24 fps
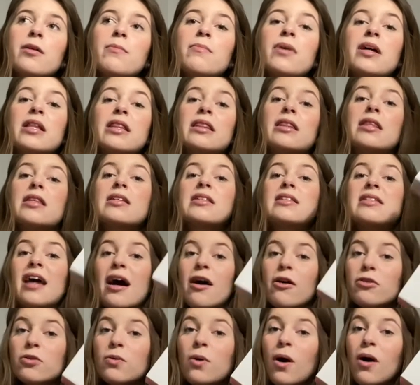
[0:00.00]
but the
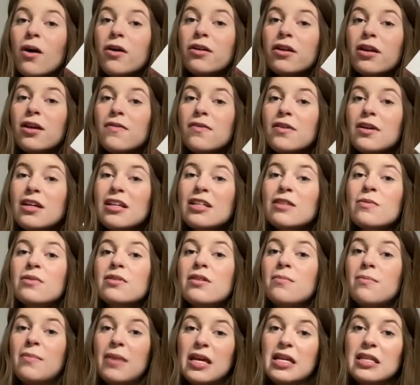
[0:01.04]
sound quality of these was
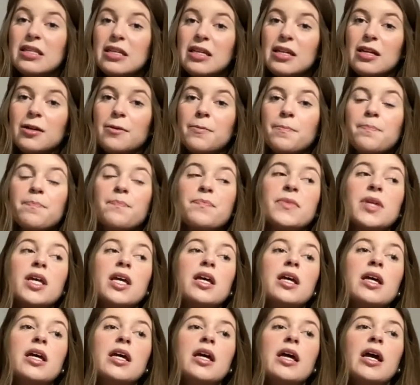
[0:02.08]
amazing.
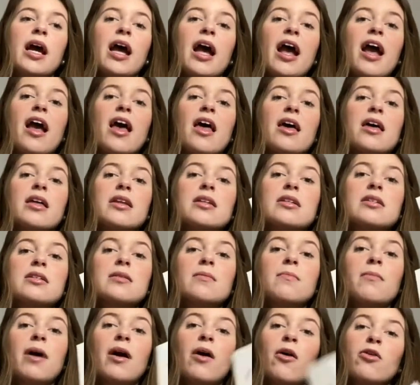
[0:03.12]
And
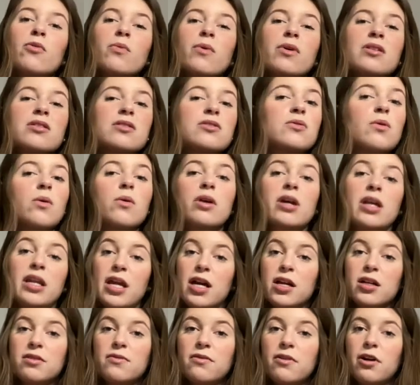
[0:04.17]
my old ones don't
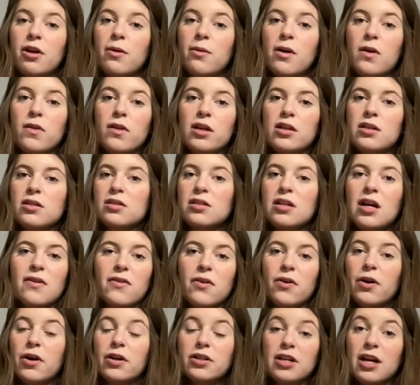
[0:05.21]
connect very well. They just have a
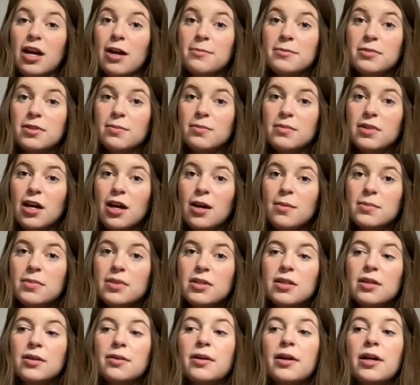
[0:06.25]
hard time sometimes.
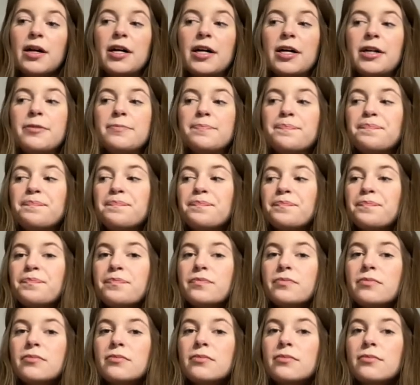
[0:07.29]
Um,
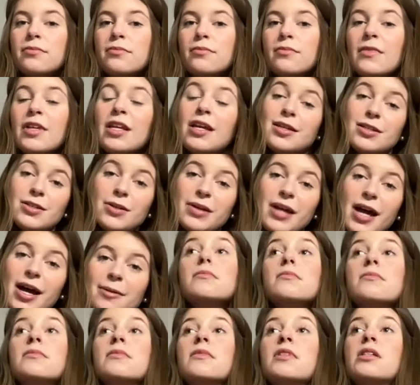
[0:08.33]
so yeah,
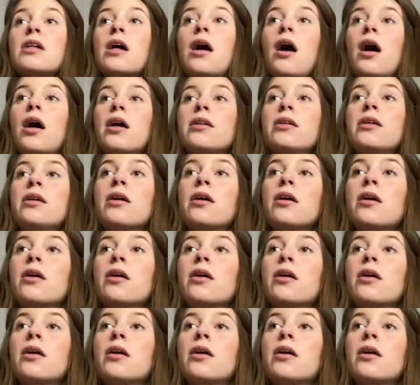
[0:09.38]
it's hot in here.